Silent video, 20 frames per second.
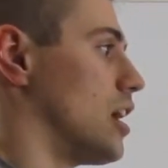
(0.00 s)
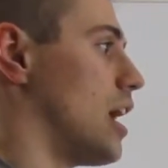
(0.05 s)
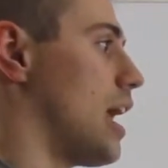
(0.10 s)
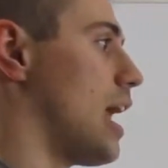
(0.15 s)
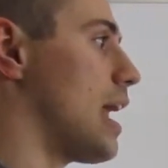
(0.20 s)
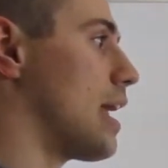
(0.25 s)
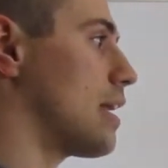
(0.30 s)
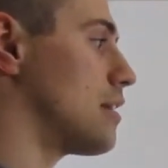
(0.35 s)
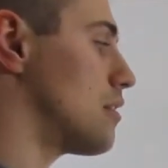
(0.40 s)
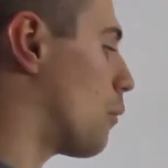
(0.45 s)

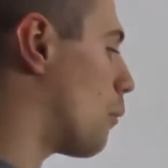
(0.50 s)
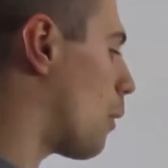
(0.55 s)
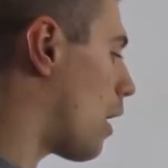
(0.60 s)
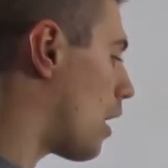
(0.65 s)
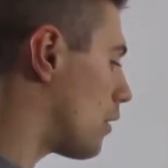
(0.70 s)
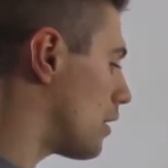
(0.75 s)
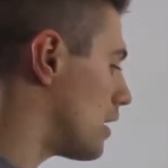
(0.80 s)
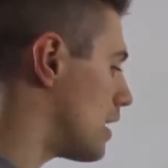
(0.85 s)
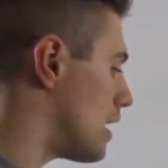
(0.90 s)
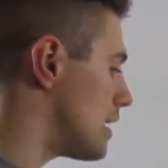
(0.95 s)
And
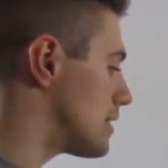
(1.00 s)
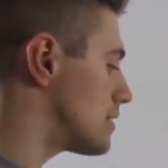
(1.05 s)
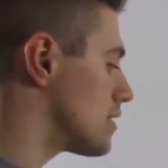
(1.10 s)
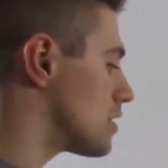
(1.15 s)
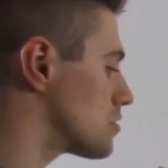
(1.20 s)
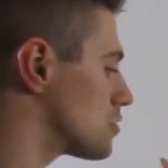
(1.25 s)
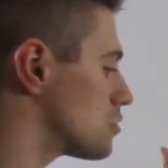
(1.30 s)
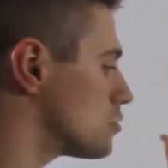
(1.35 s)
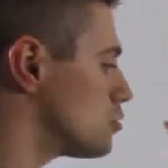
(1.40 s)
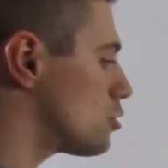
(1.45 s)
while it
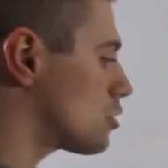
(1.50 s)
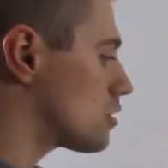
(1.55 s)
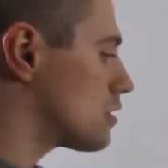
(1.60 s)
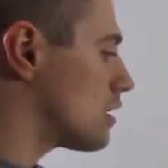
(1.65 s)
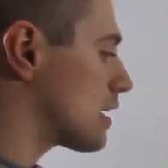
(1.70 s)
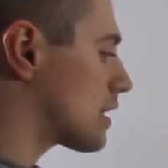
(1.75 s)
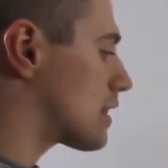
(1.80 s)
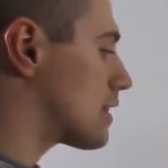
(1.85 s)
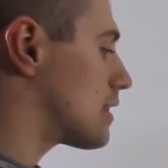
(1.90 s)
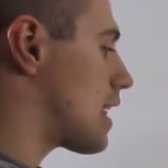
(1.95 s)
doesn't look
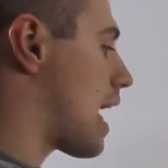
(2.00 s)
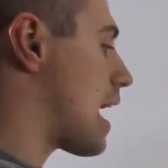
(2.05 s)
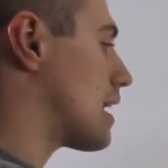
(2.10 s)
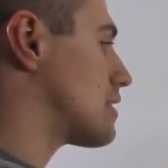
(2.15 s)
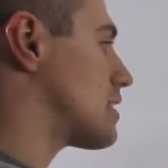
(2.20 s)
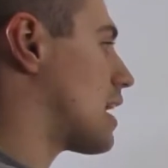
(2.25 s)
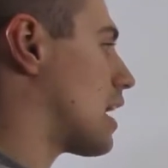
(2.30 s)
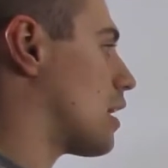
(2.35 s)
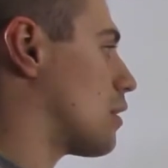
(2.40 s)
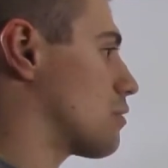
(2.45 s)
like
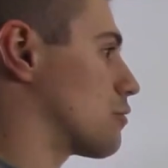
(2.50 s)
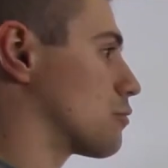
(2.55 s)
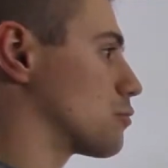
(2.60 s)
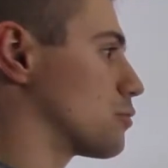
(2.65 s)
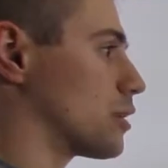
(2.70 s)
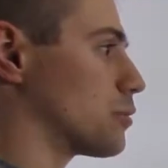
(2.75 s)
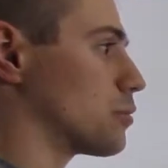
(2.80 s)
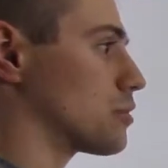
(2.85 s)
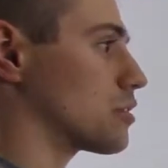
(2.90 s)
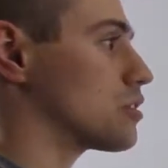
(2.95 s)
that's how the
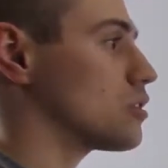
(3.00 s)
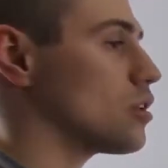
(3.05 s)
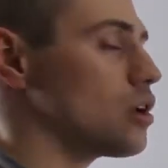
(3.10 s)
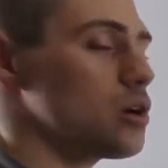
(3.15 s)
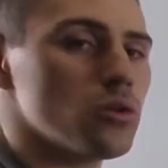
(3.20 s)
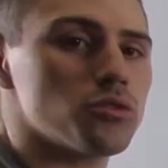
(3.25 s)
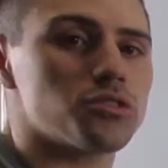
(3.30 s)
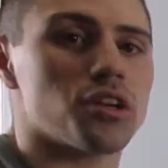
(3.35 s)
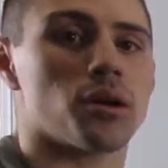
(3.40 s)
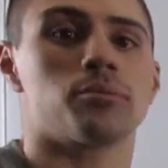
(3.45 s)
ring would
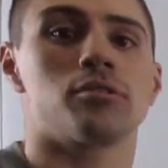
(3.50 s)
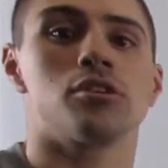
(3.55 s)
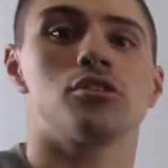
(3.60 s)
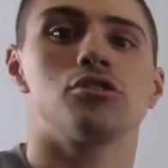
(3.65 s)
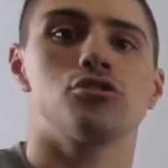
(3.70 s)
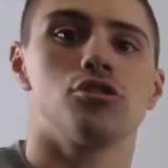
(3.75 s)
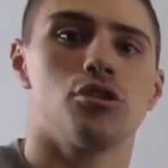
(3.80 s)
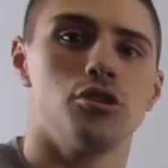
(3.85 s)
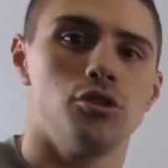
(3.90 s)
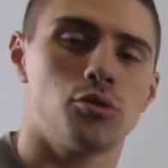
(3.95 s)
close, I'm going to
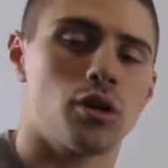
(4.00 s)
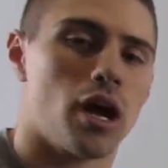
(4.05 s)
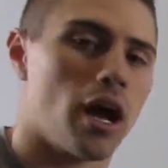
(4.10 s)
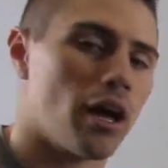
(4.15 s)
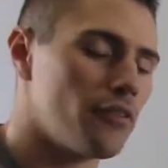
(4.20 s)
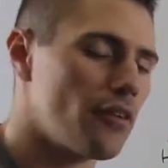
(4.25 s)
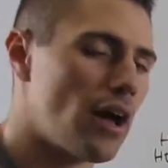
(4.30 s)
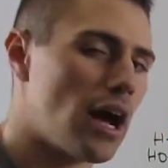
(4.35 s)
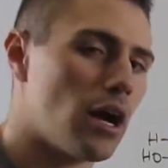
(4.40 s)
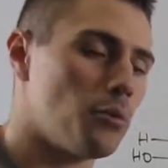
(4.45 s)
show you kind
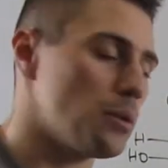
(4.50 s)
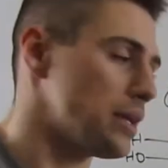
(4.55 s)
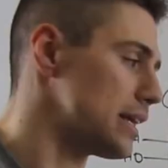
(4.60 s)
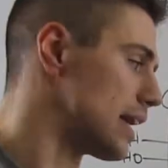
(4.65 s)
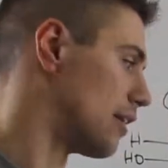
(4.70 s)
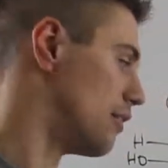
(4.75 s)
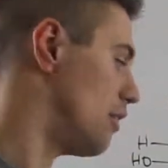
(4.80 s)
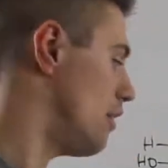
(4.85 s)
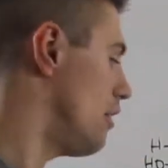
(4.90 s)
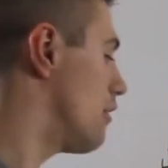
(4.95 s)
of how we
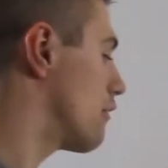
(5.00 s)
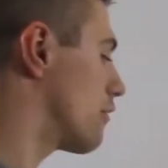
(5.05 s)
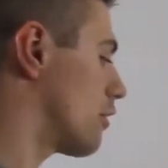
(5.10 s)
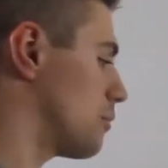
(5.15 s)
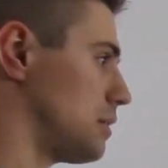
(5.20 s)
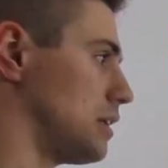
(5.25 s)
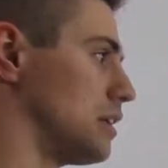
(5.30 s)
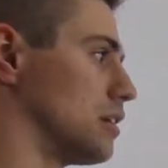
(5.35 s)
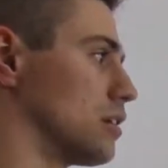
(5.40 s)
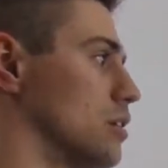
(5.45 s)
get from
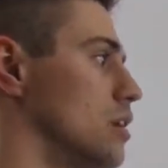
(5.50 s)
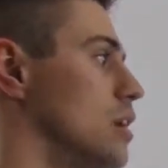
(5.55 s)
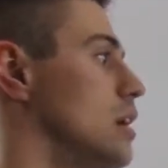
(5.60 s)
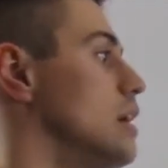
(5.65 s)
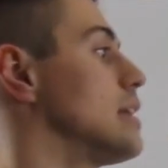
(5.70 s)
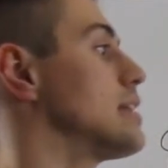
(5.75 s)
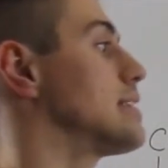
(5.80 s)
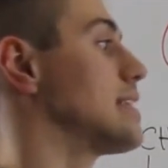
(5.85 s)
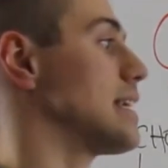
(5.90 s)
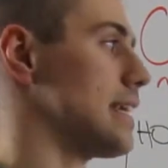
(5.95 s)
here
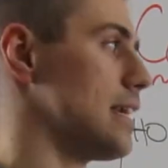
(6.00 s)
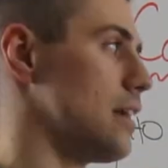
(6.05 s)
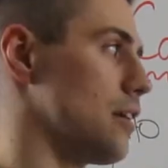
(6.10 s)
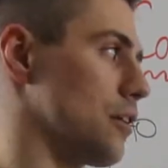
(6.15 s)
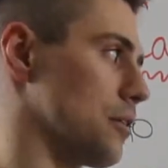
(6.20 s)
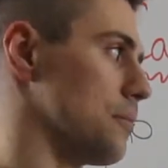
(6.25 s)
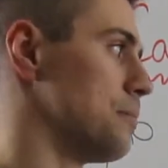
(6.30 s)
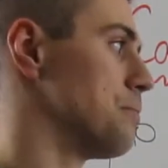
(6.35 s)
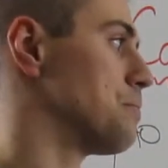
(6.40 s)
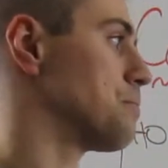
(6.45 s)
to here.